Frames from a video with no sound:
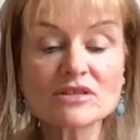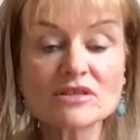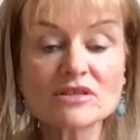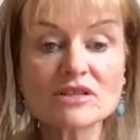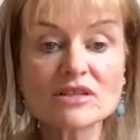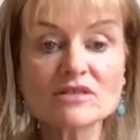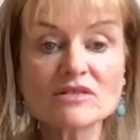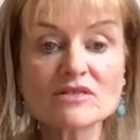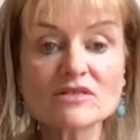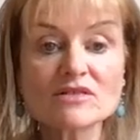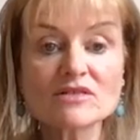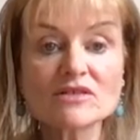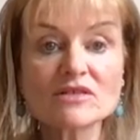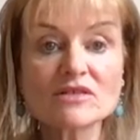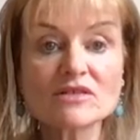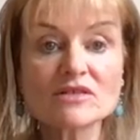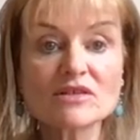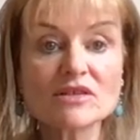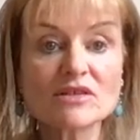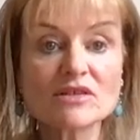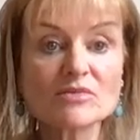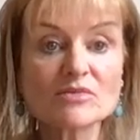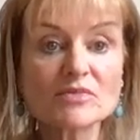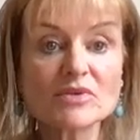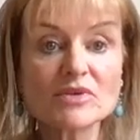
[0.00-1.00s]

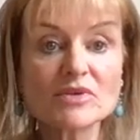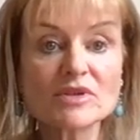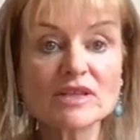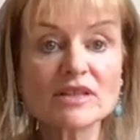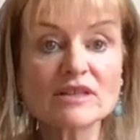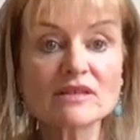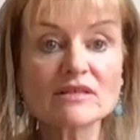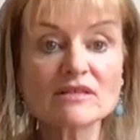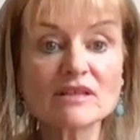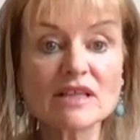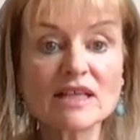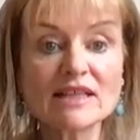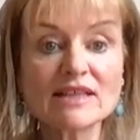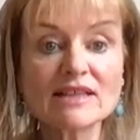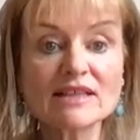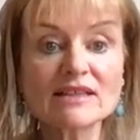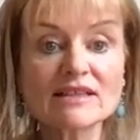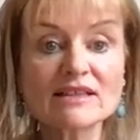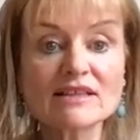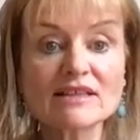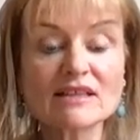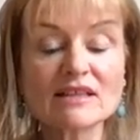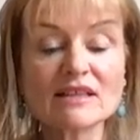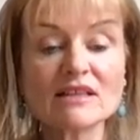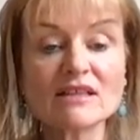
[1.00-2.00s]
and, putting
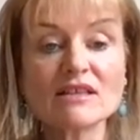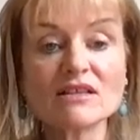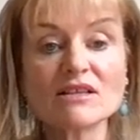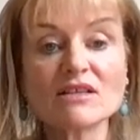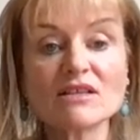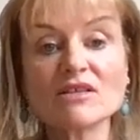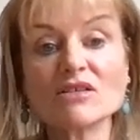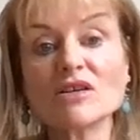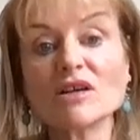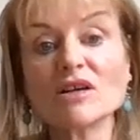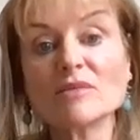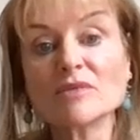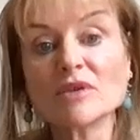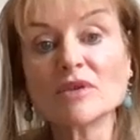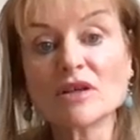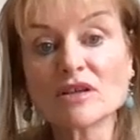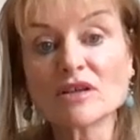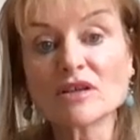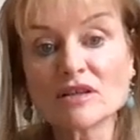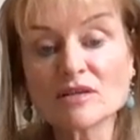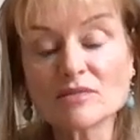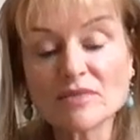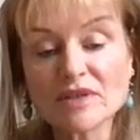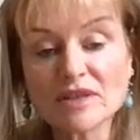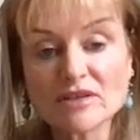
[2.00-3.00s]
like, oh, I'm not
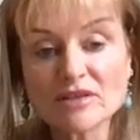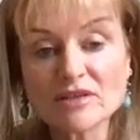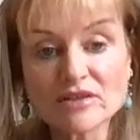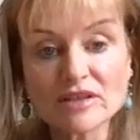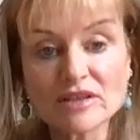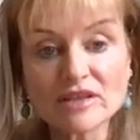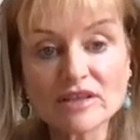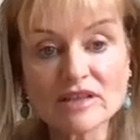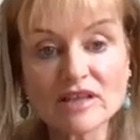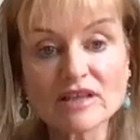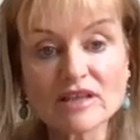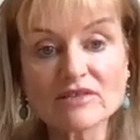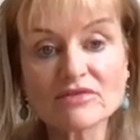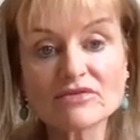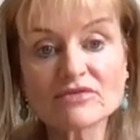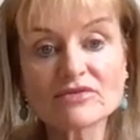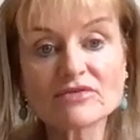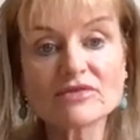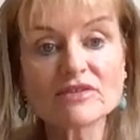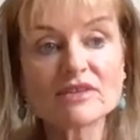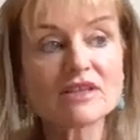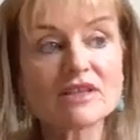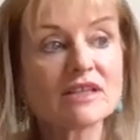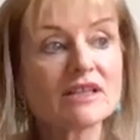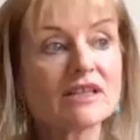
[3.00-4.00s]
going to be good enough,
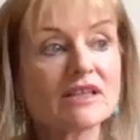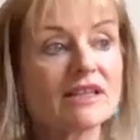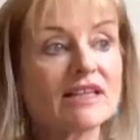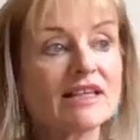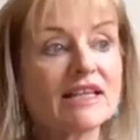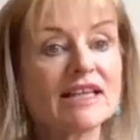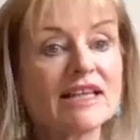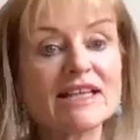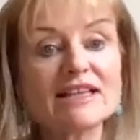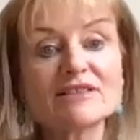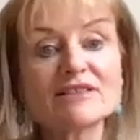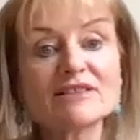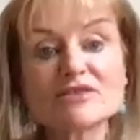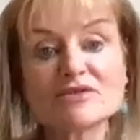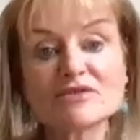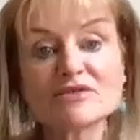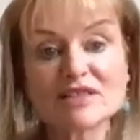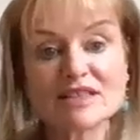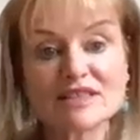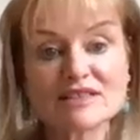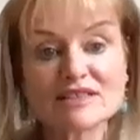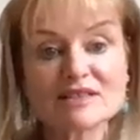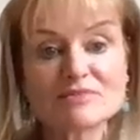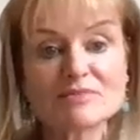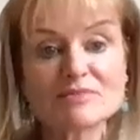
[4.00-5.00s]
into an
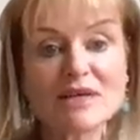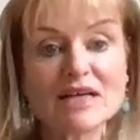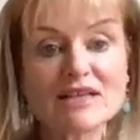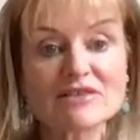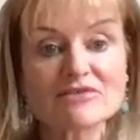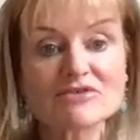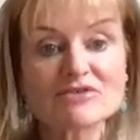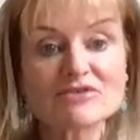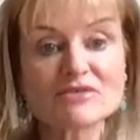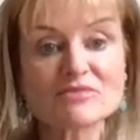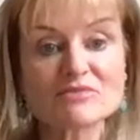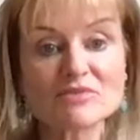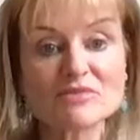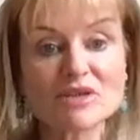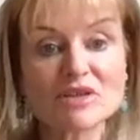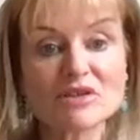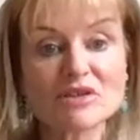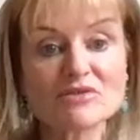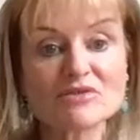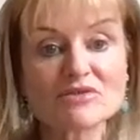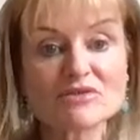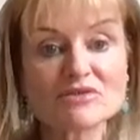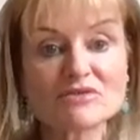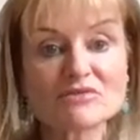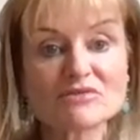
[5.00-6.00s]
expansion
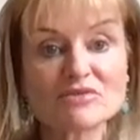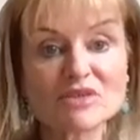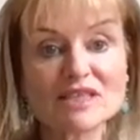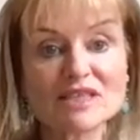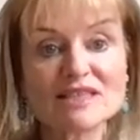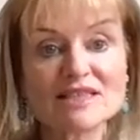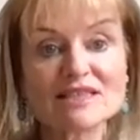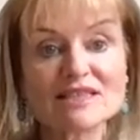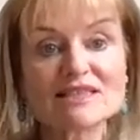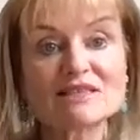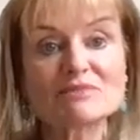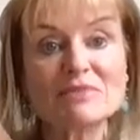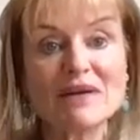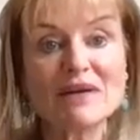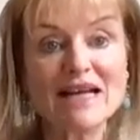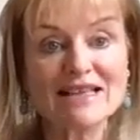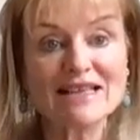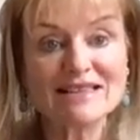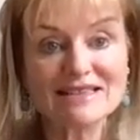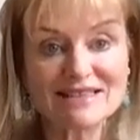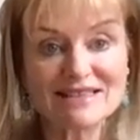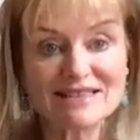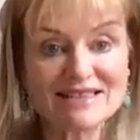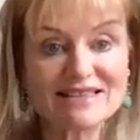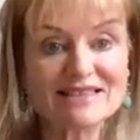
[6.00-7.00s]
mode, will
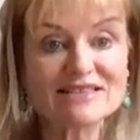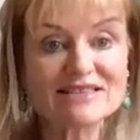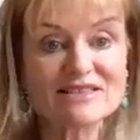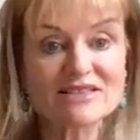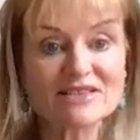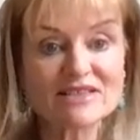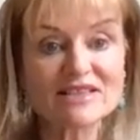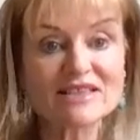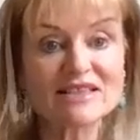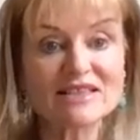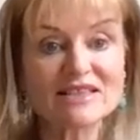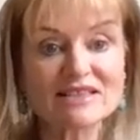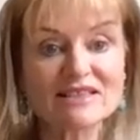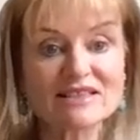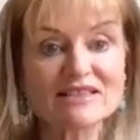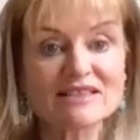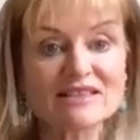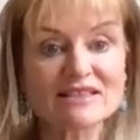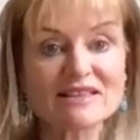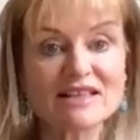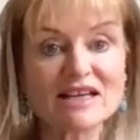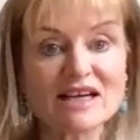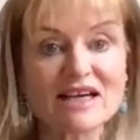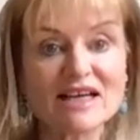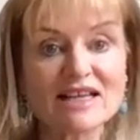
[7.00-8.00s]
expand it into
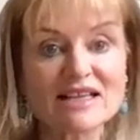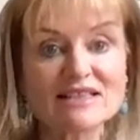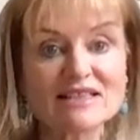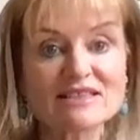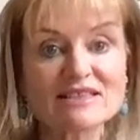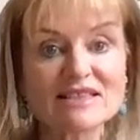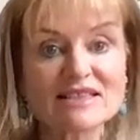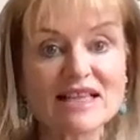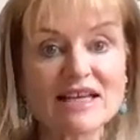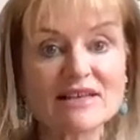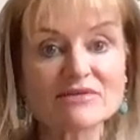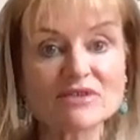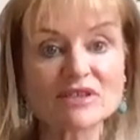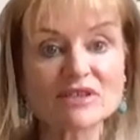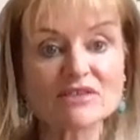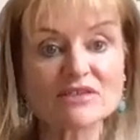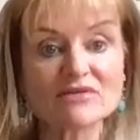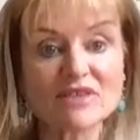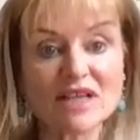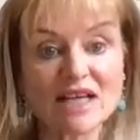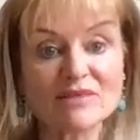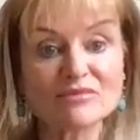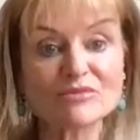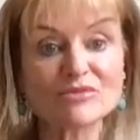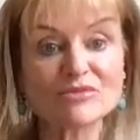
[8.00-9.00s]
the highest level
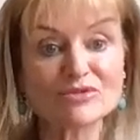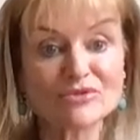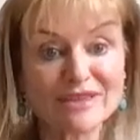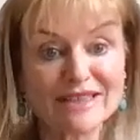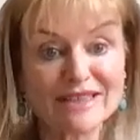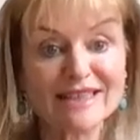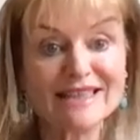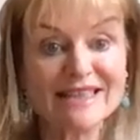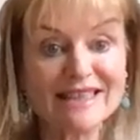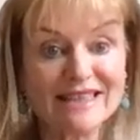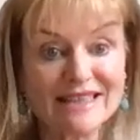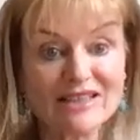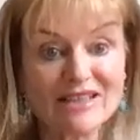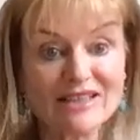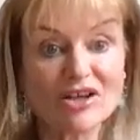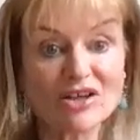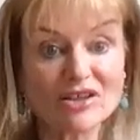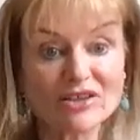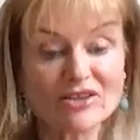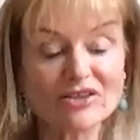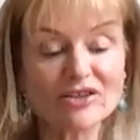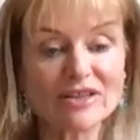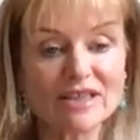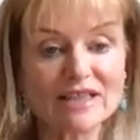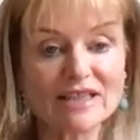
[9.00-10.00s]
of I'm really
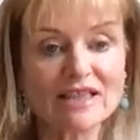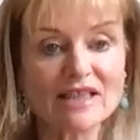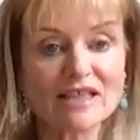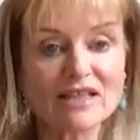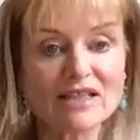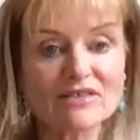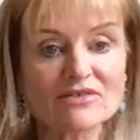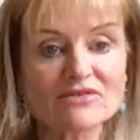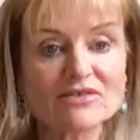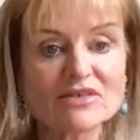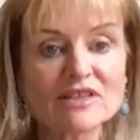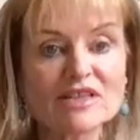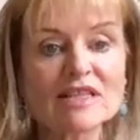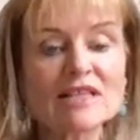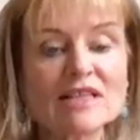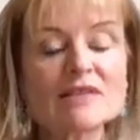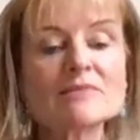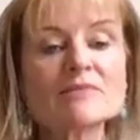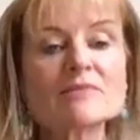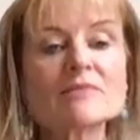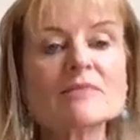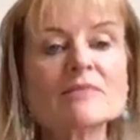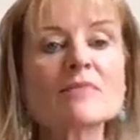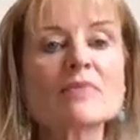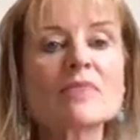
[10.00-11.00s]
not good enough.
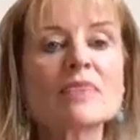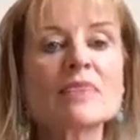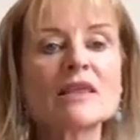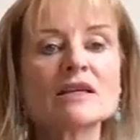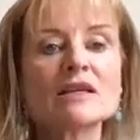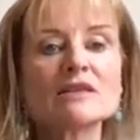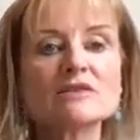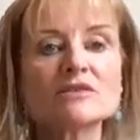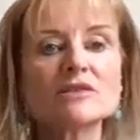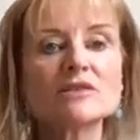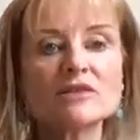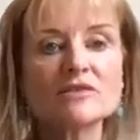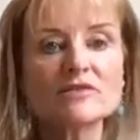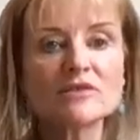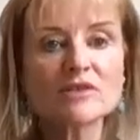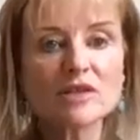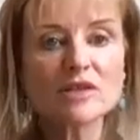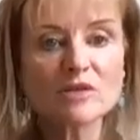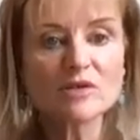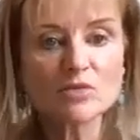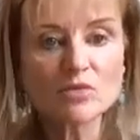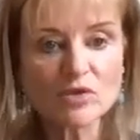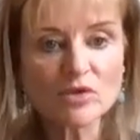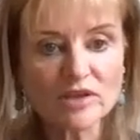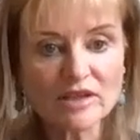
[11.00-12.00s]
So you've got
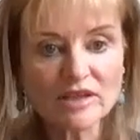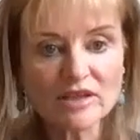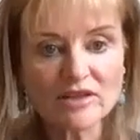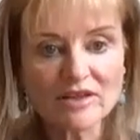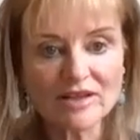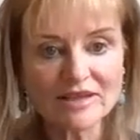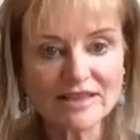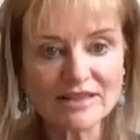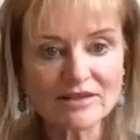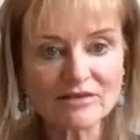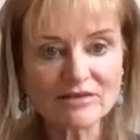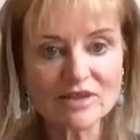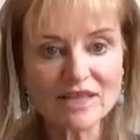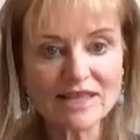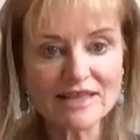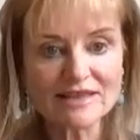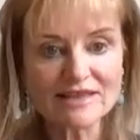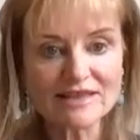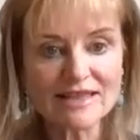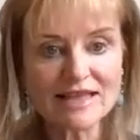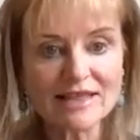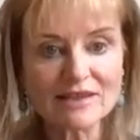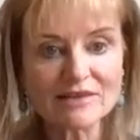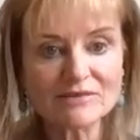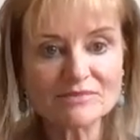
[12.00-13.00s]
to work on it right
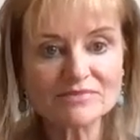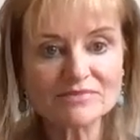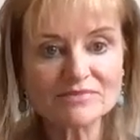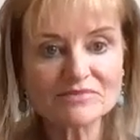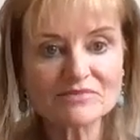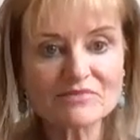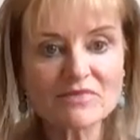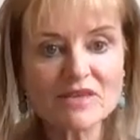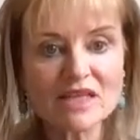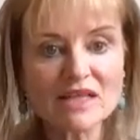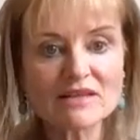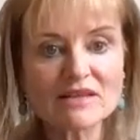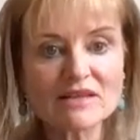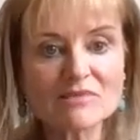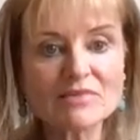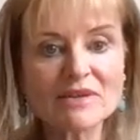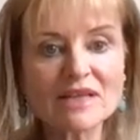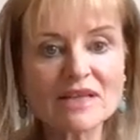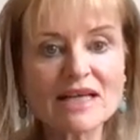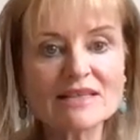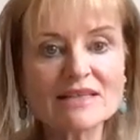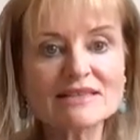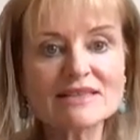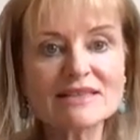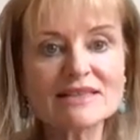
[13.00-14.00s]
now. And the
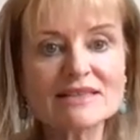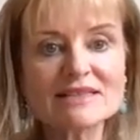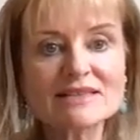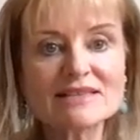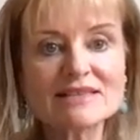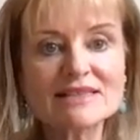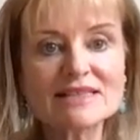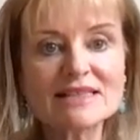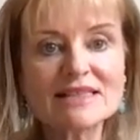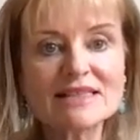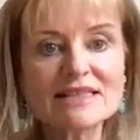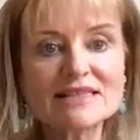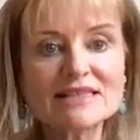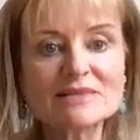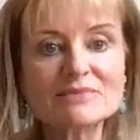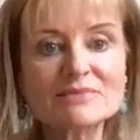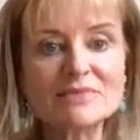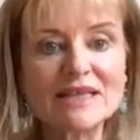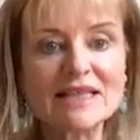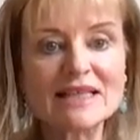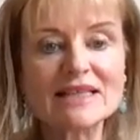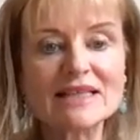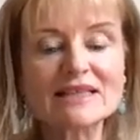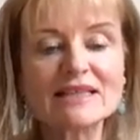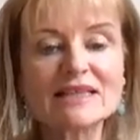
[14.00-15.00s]
planting seeds
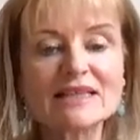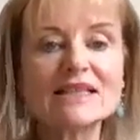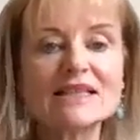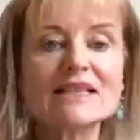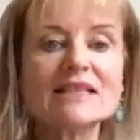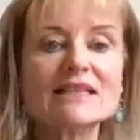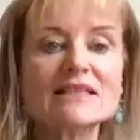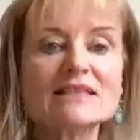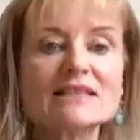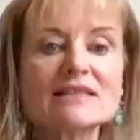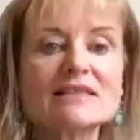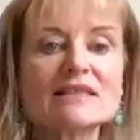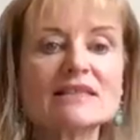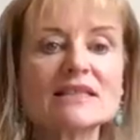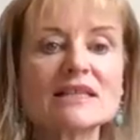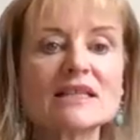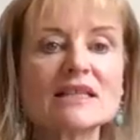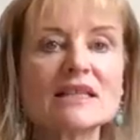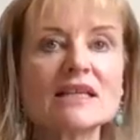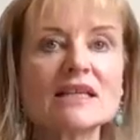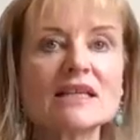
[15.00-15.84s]
bit is,